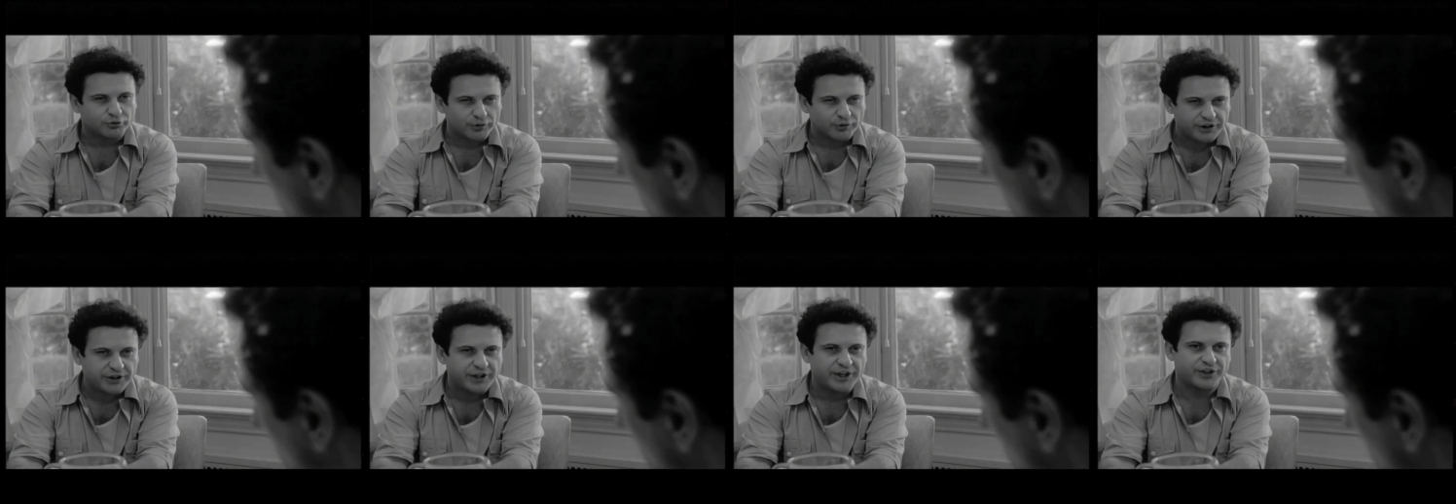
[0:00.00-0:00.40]
for
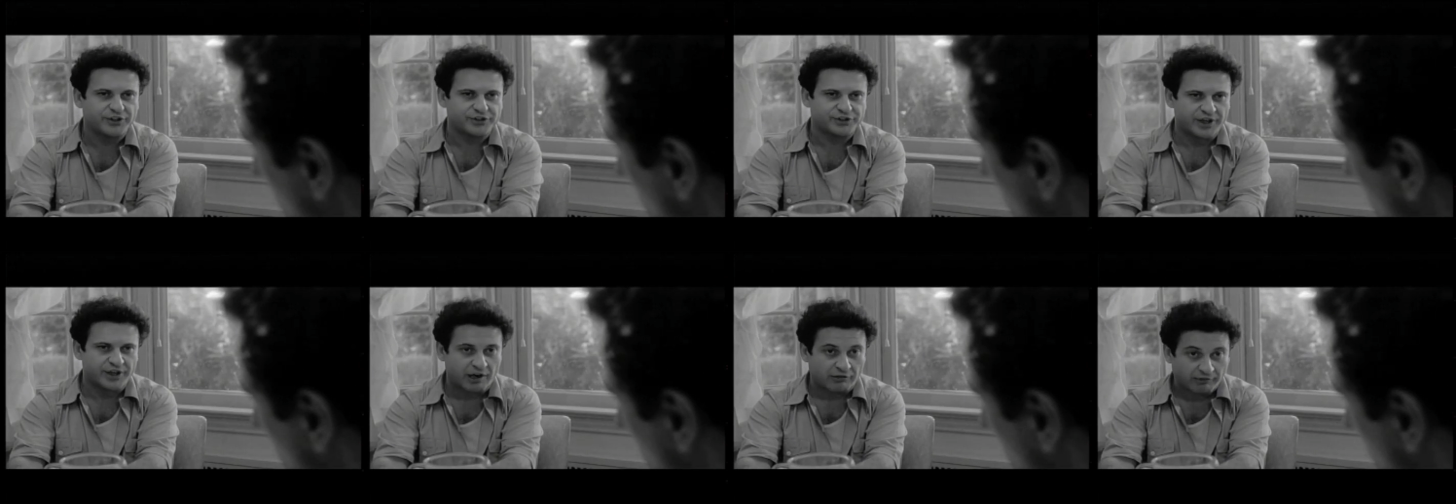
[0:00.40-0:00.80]
three
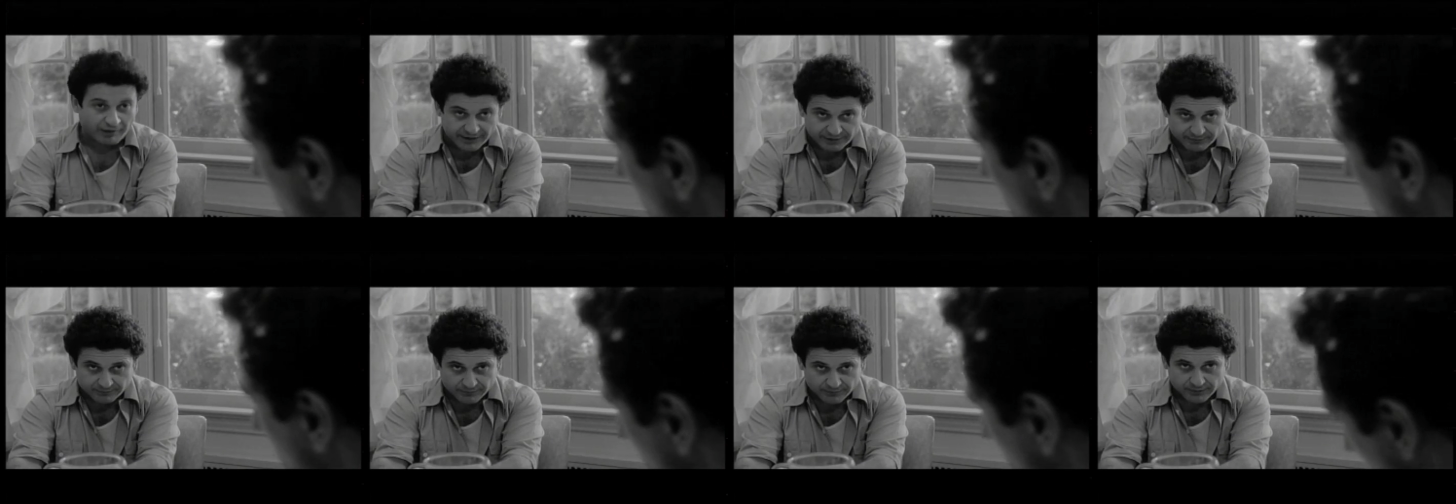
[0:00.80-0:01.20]
years now,
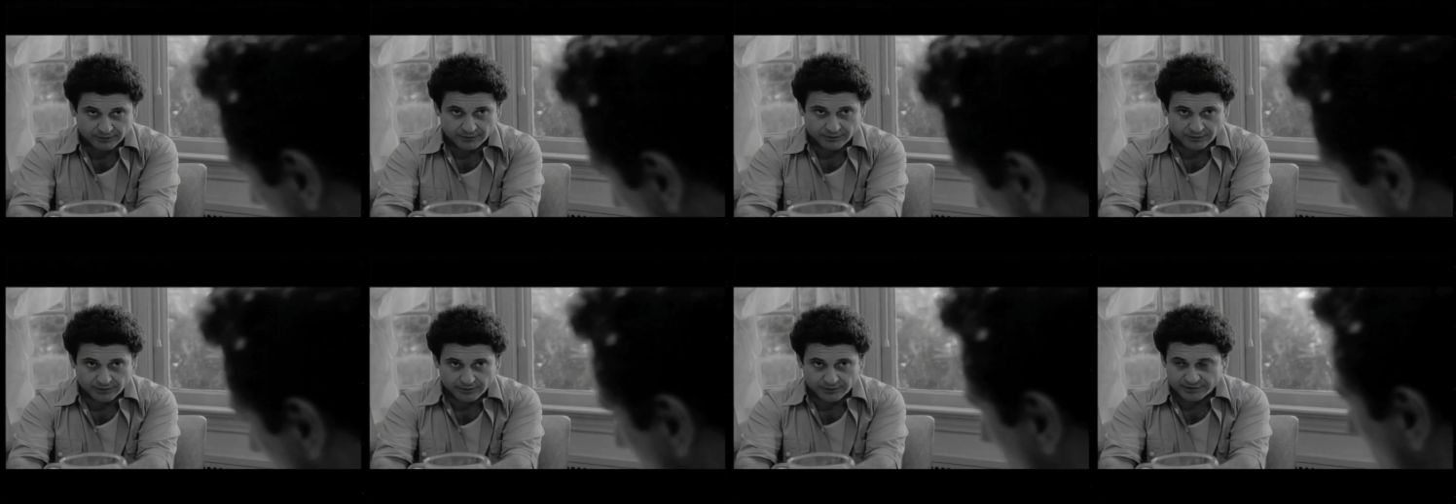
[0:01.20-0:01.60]
right?
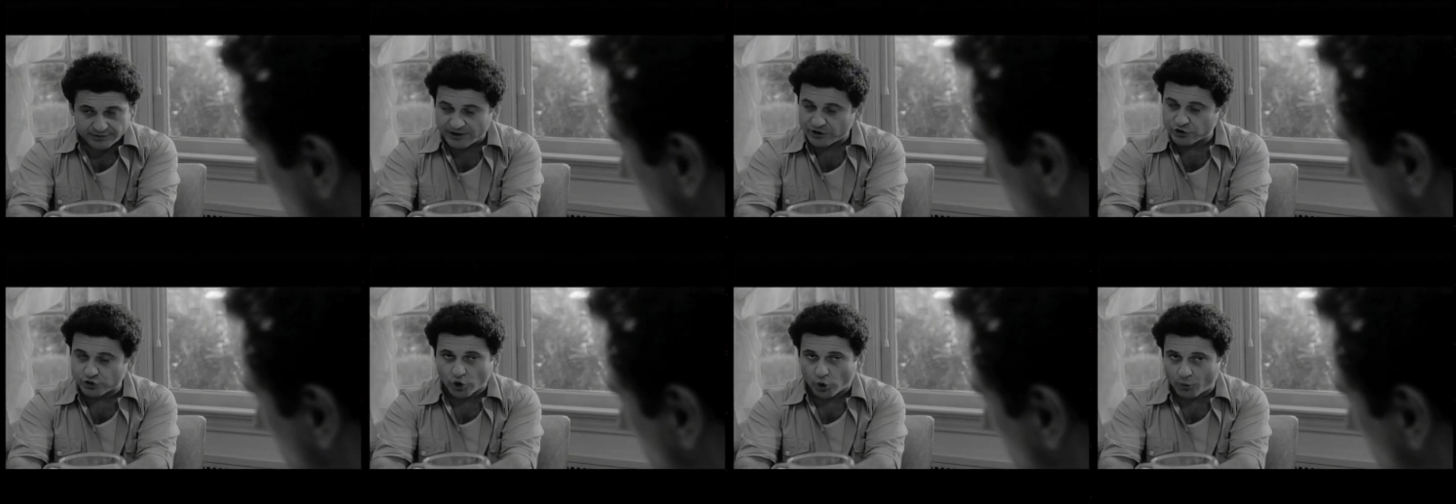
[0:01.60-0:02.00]

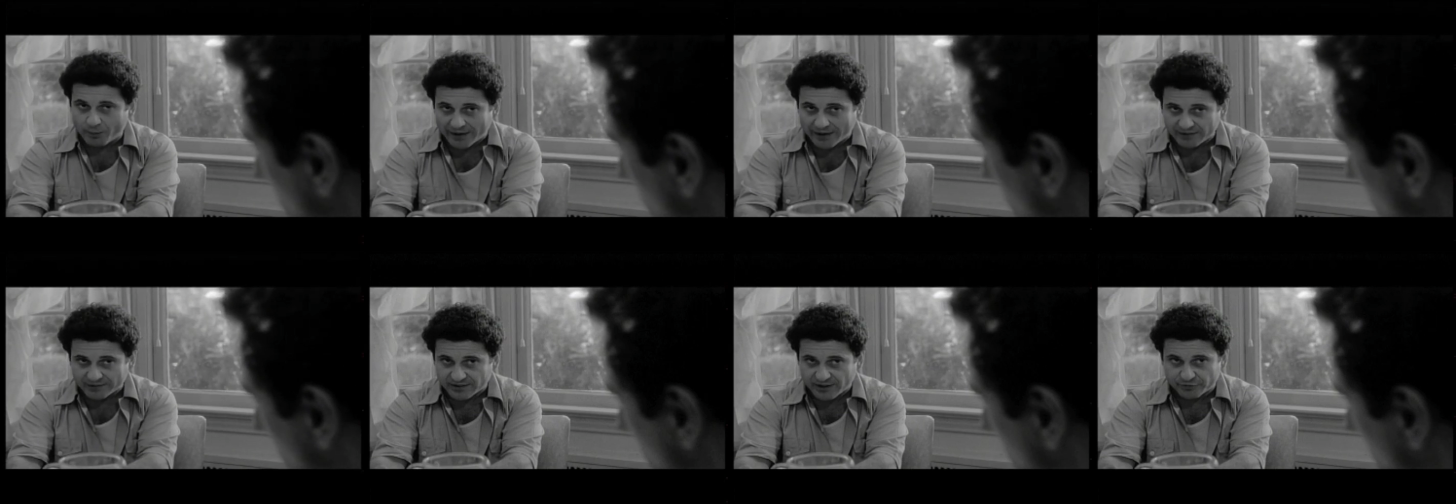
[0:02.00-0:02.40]
There's
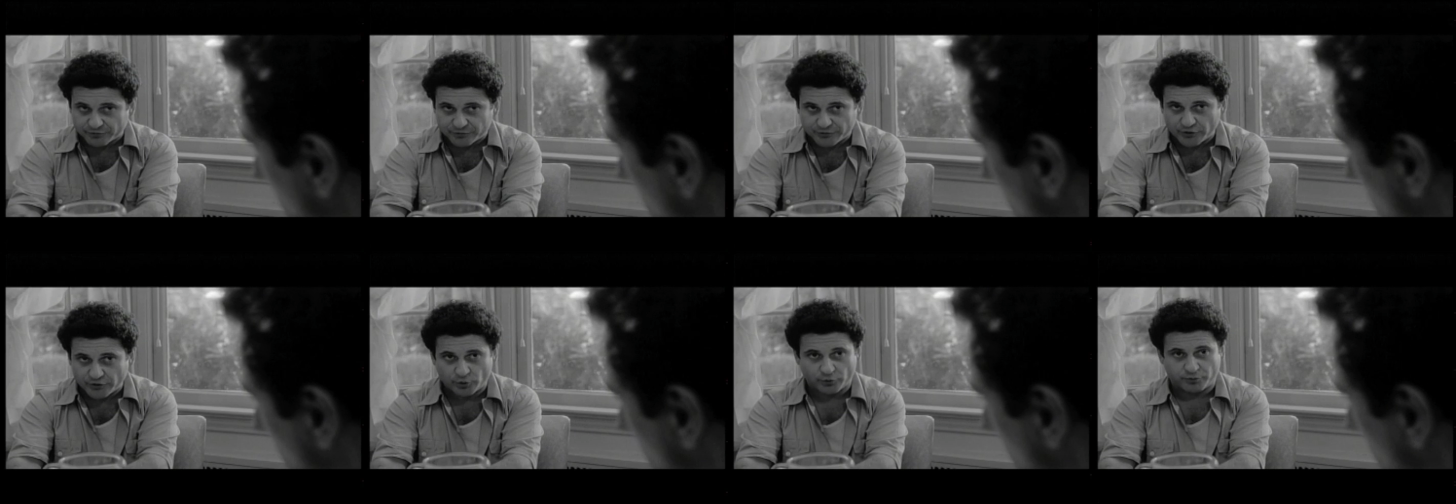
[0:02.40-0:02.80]
nobody
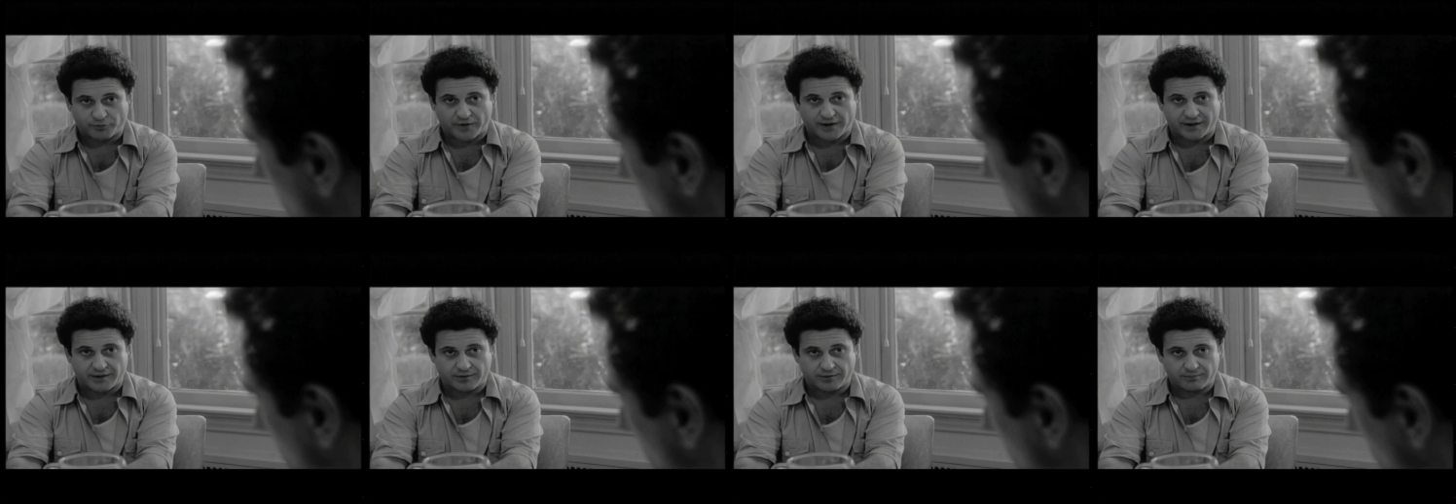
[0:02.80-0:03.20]
left for you to
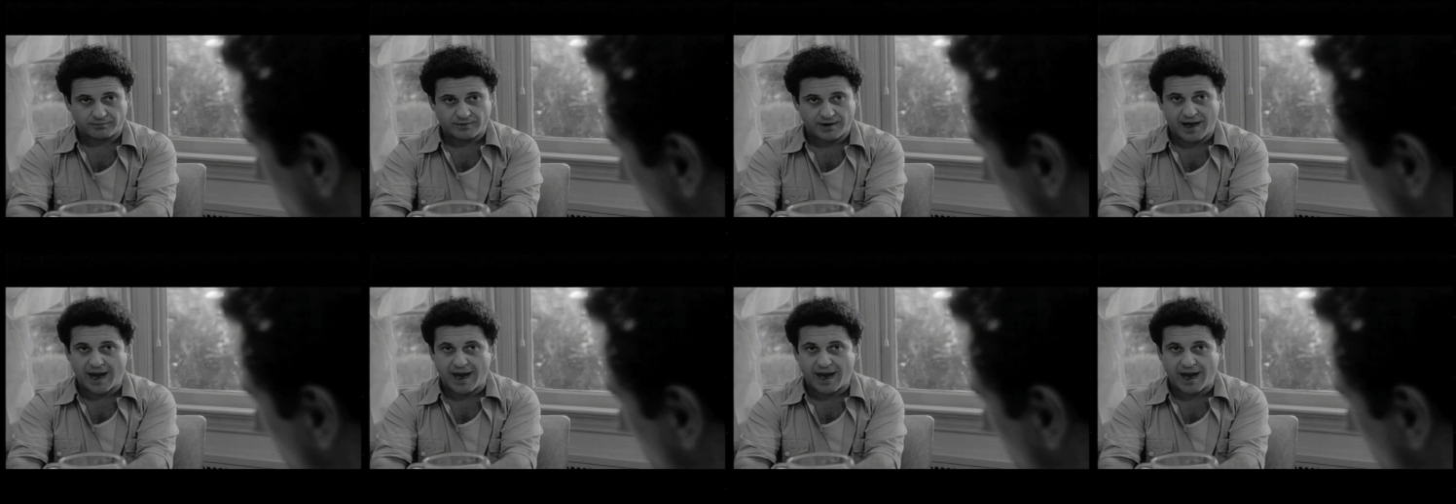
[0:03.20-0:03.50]
fight.